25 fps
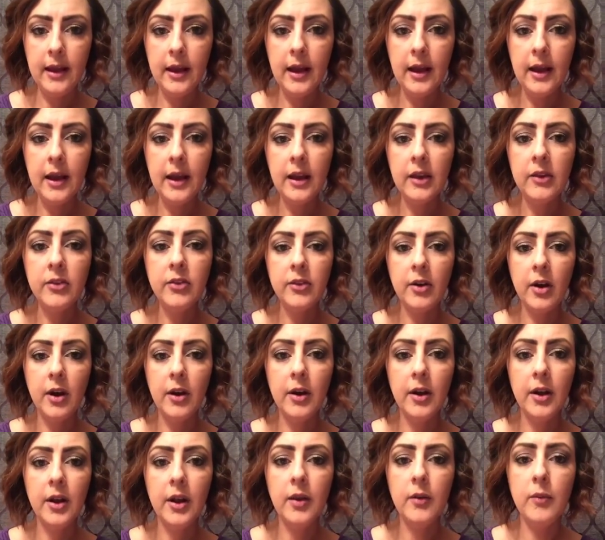I
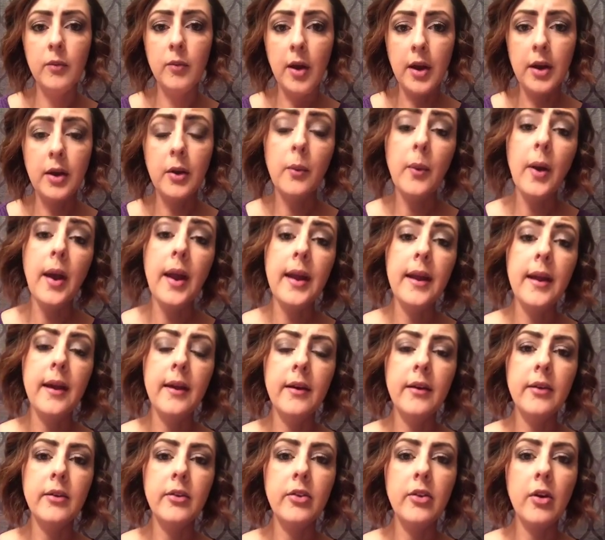started right away.
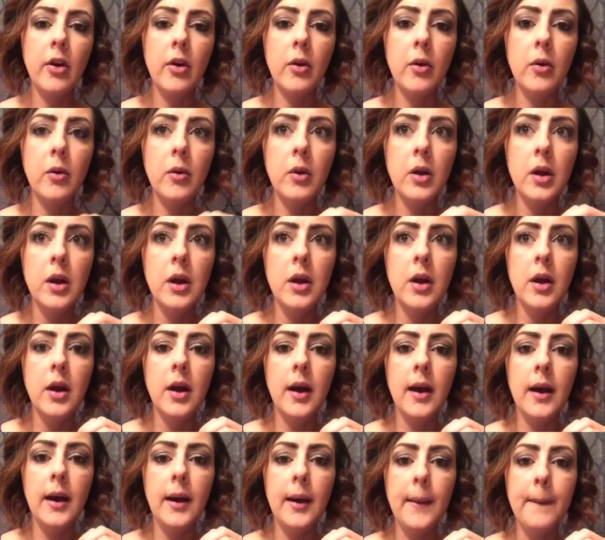So
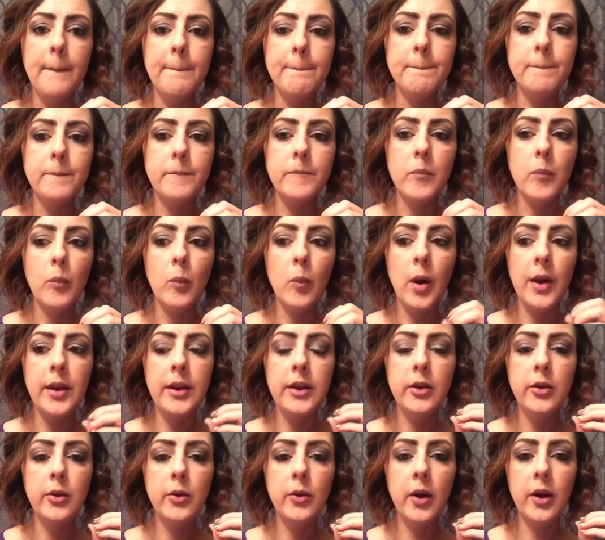when
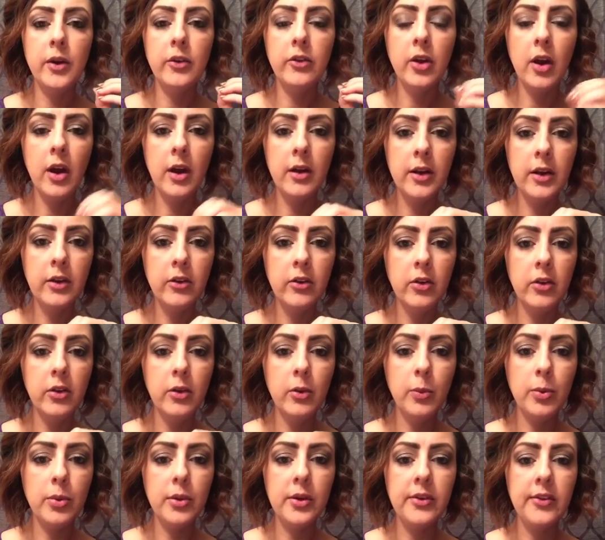you are talking to new
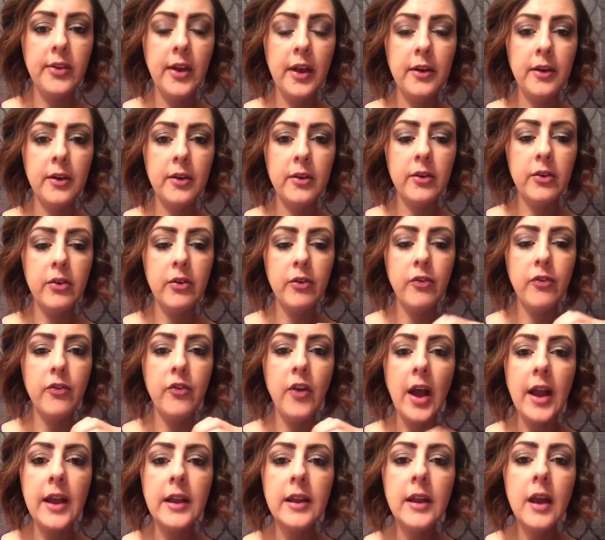presenters,
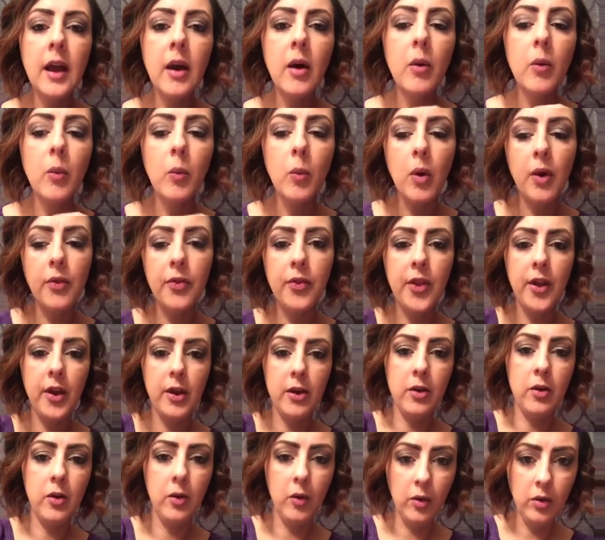find out what their
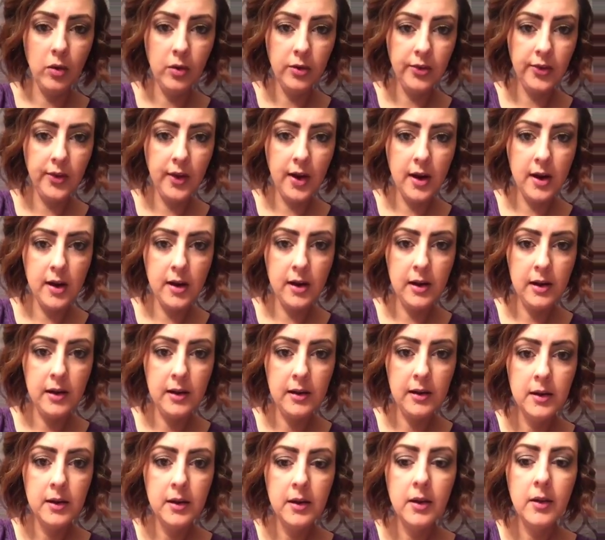goals are,
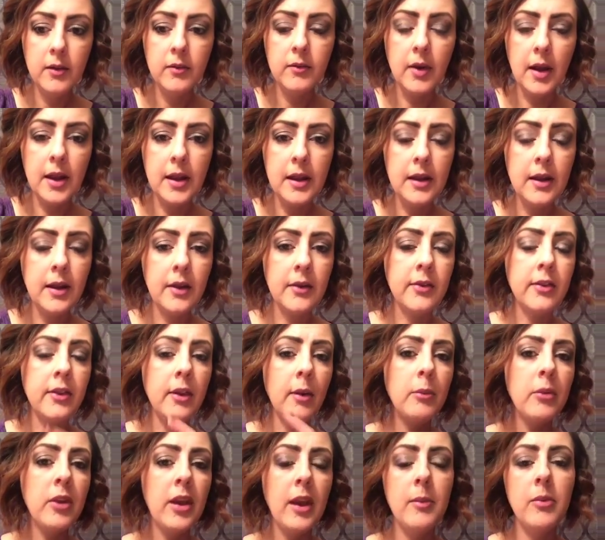right? Because
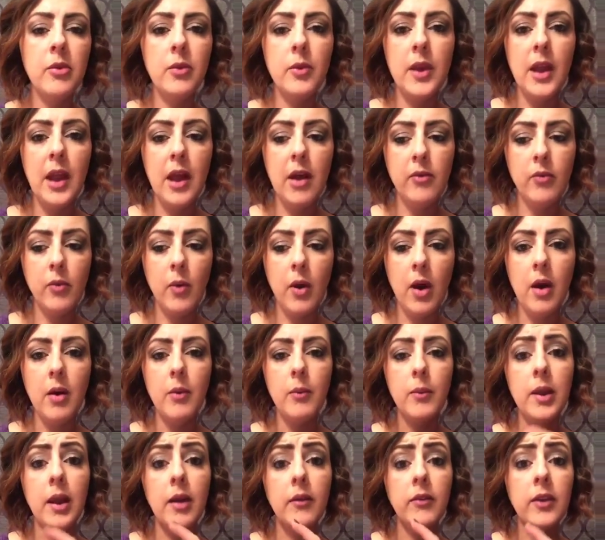sometimes we have what?
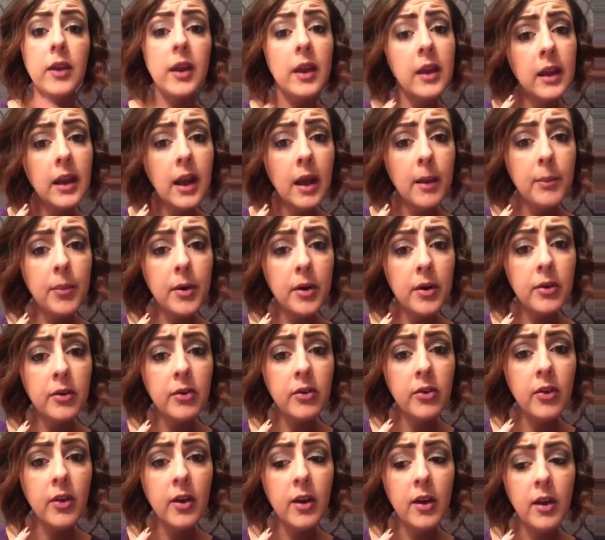We have
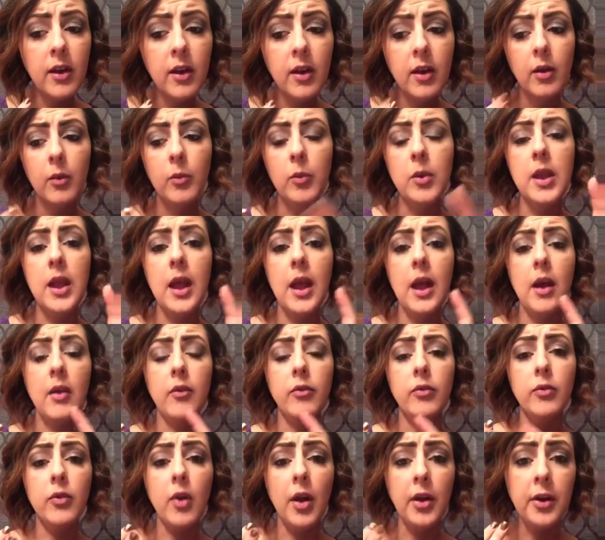kidnappers, we have
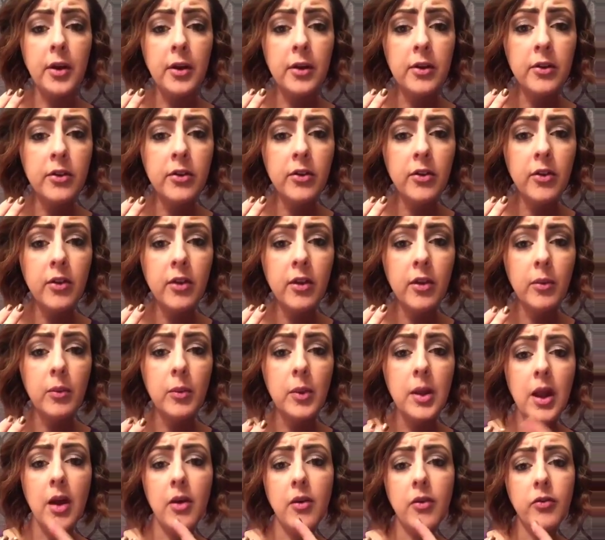runners, we
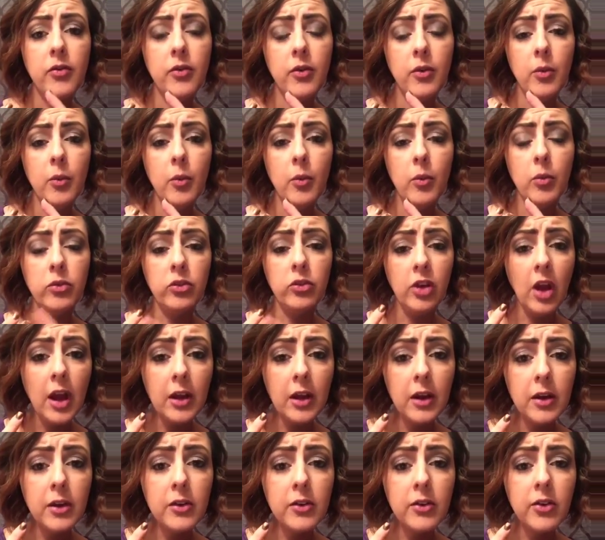have
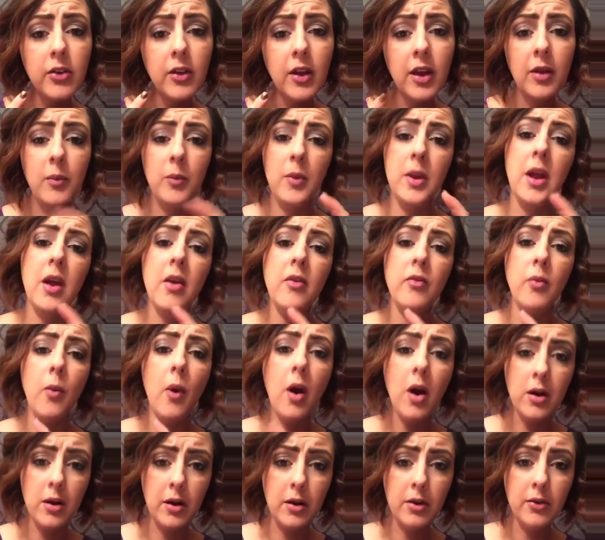joggers, and we have
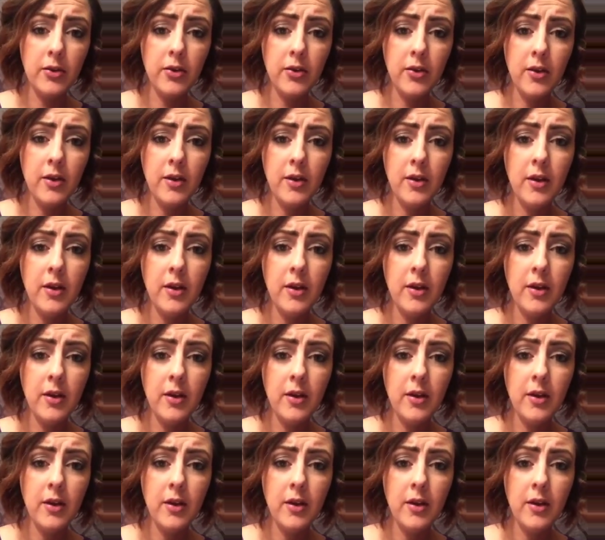walkers.